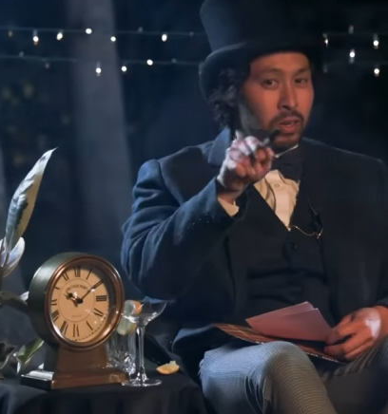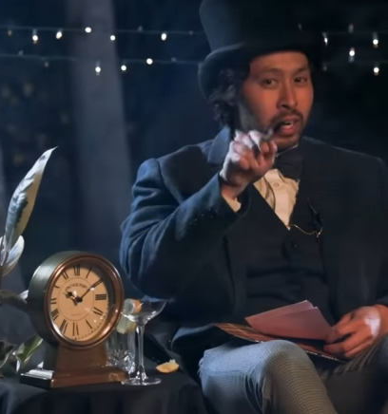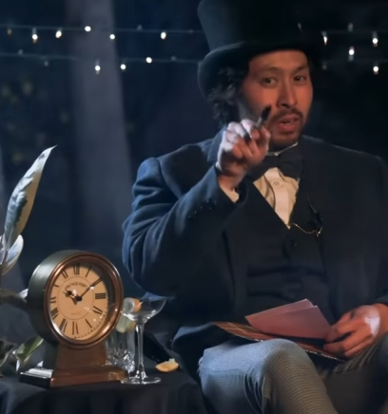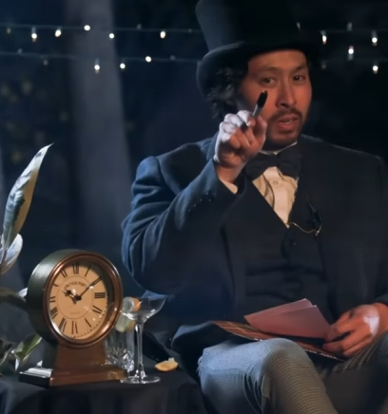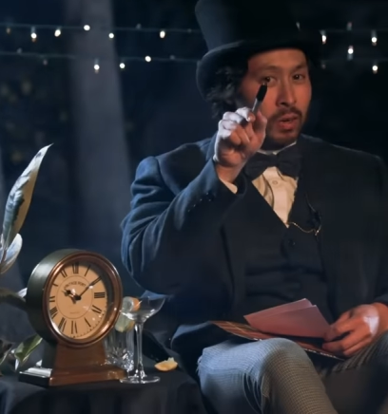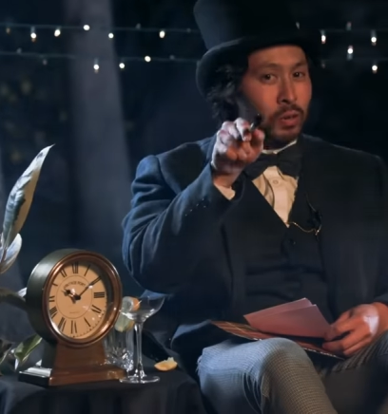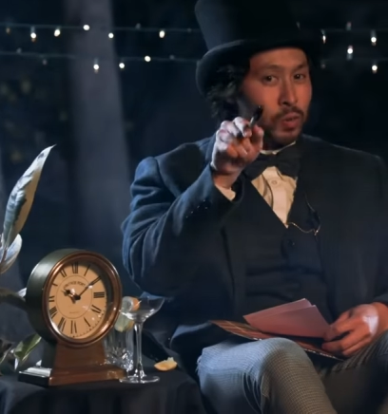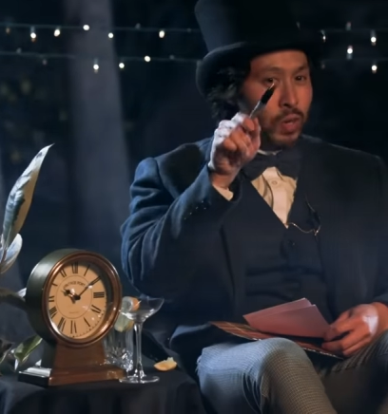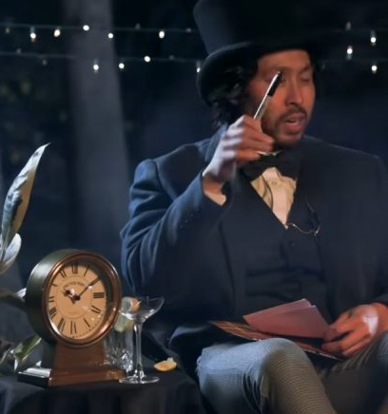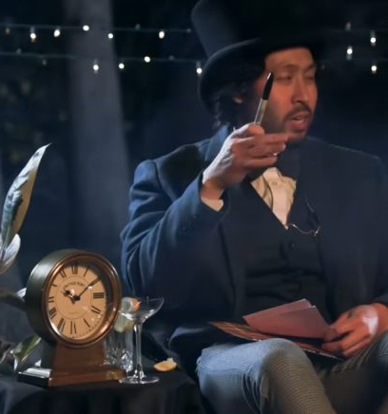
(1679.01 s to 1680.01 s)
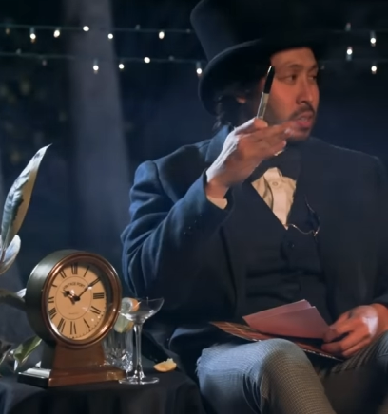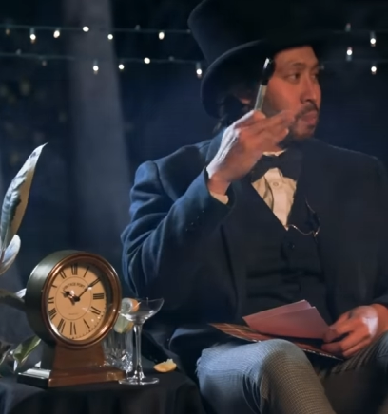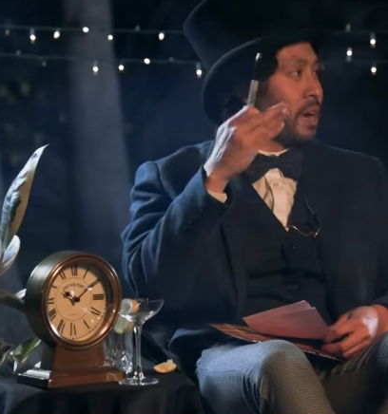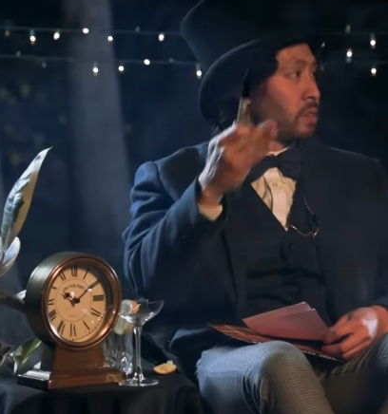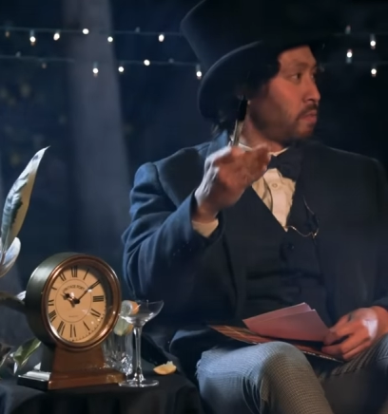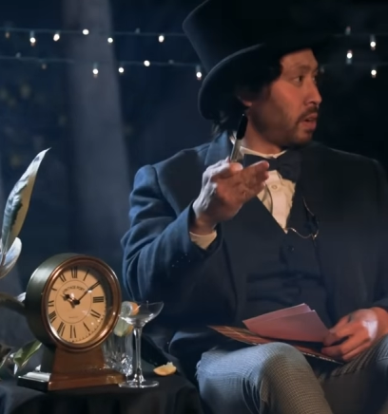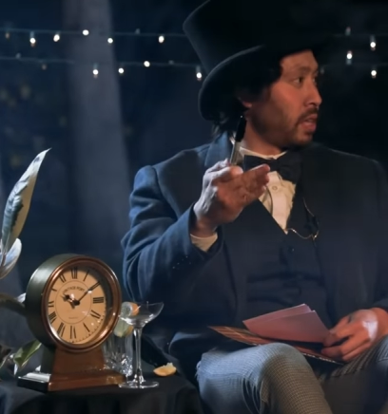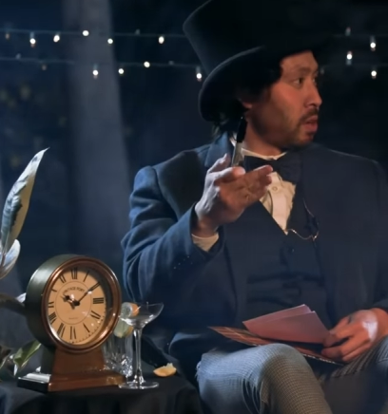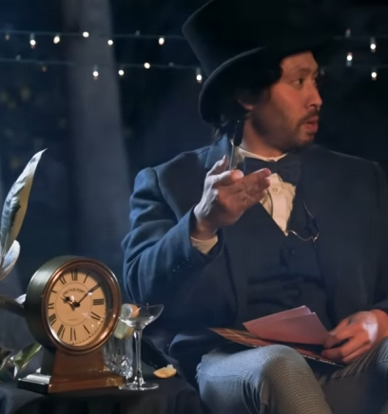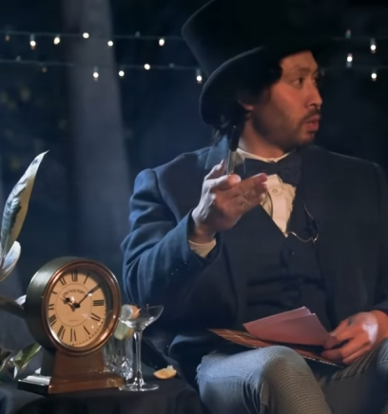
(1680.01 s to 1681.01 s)
Speaker 1: You gotta, you also gotta specify
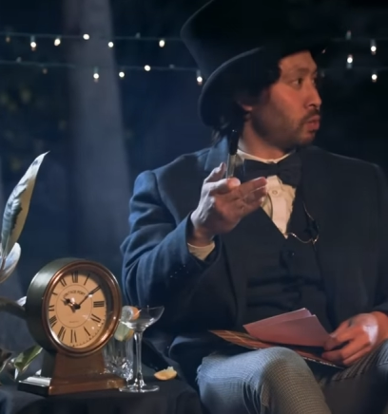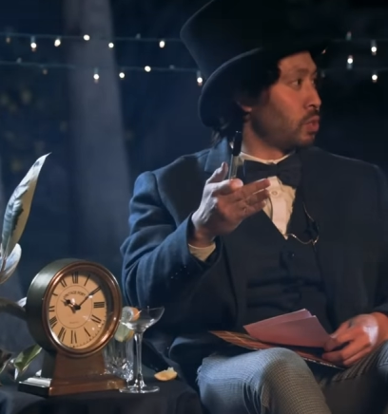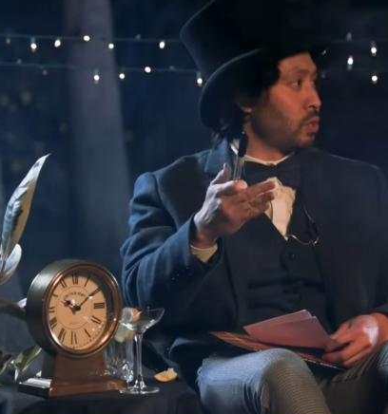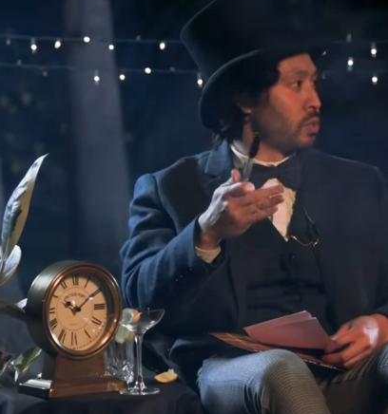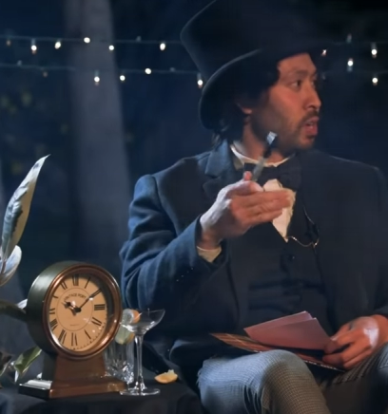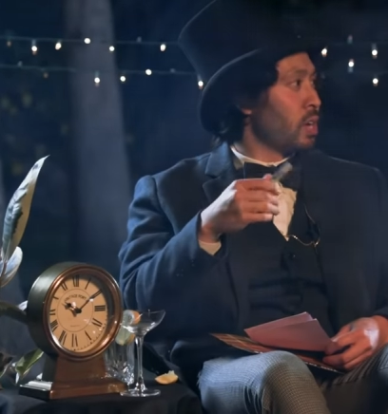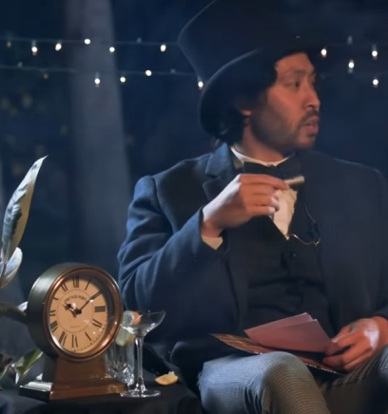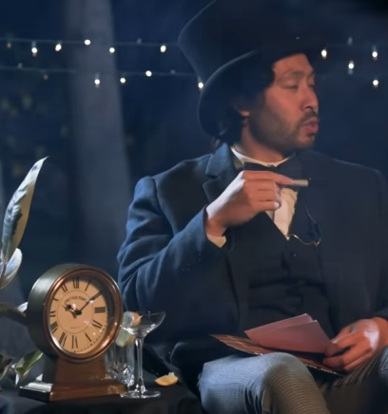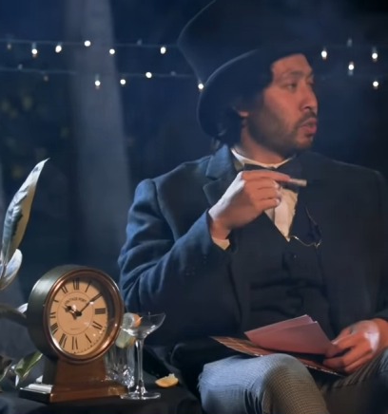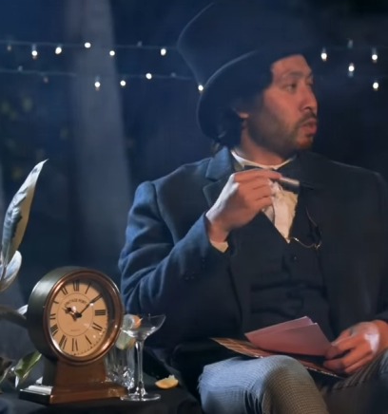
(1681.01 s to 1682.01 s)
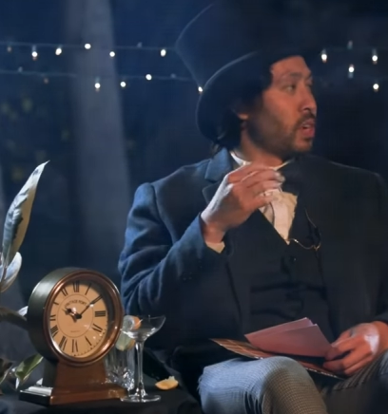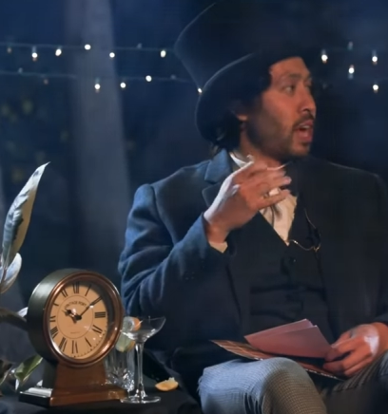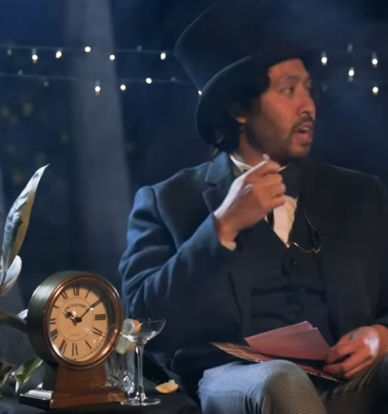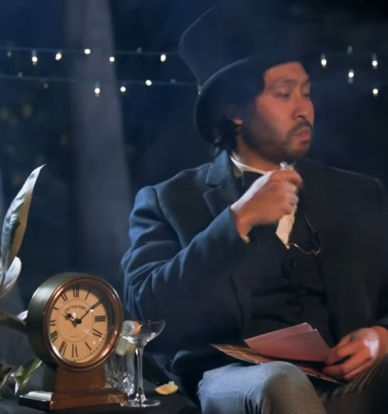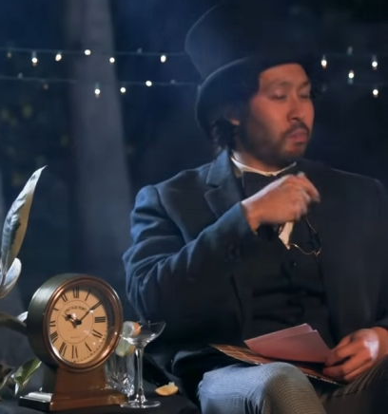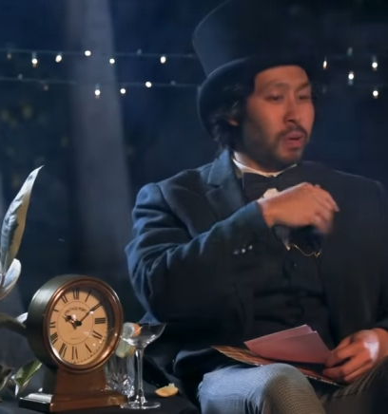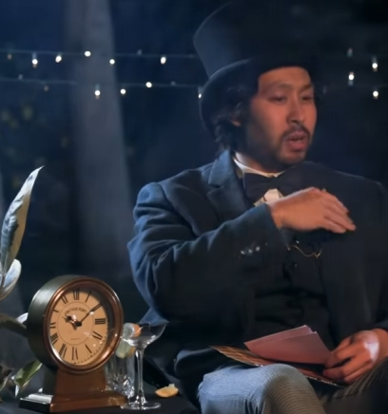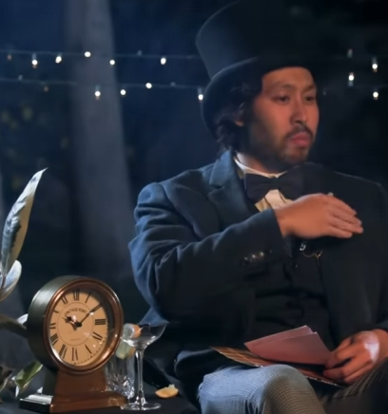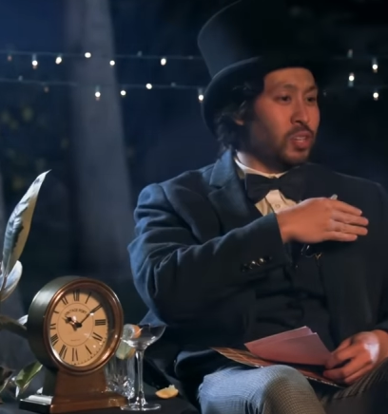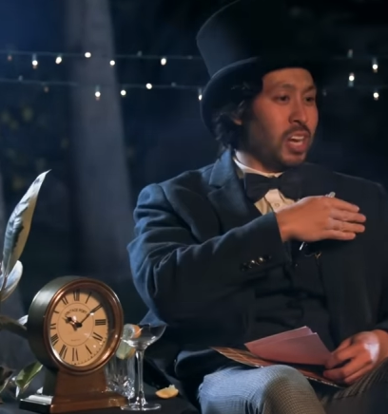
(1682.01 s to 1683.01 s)
that pickle juice serves as
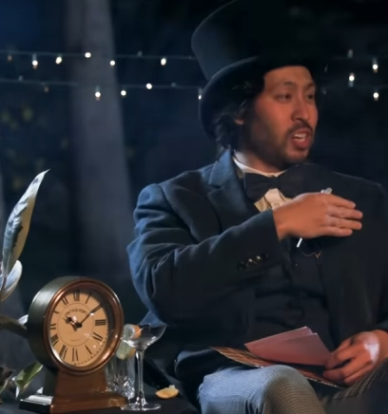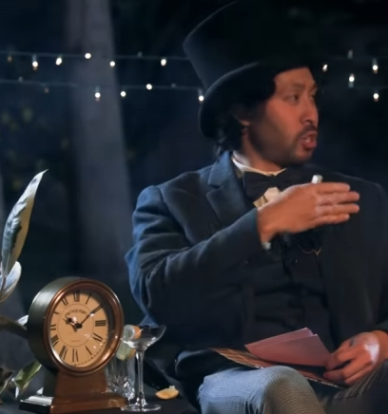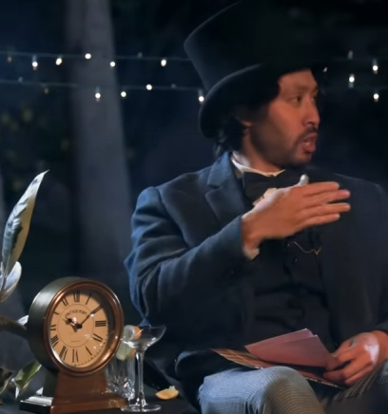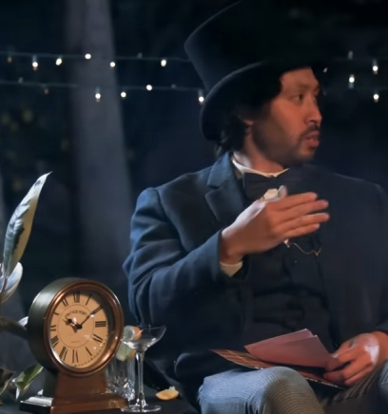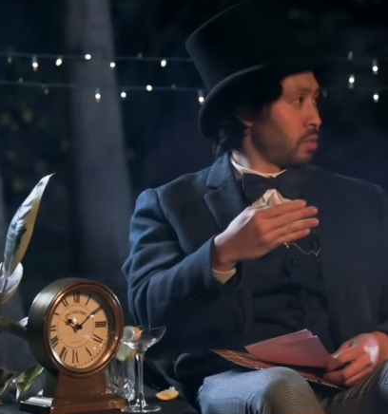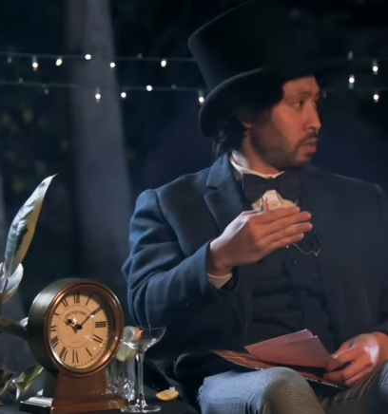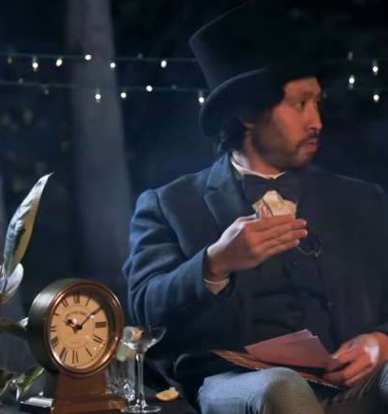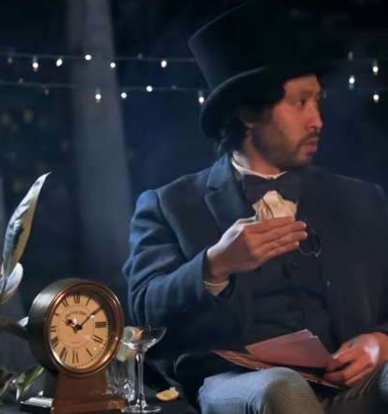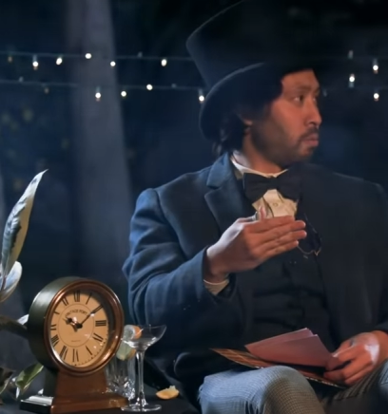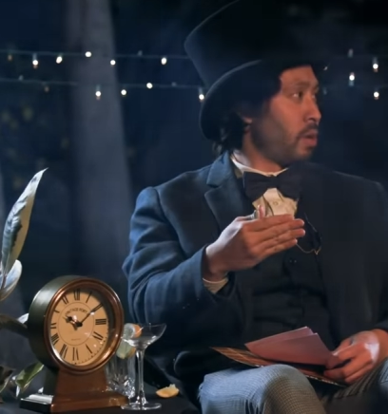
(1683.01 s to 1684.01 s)
pretty much a chaser for the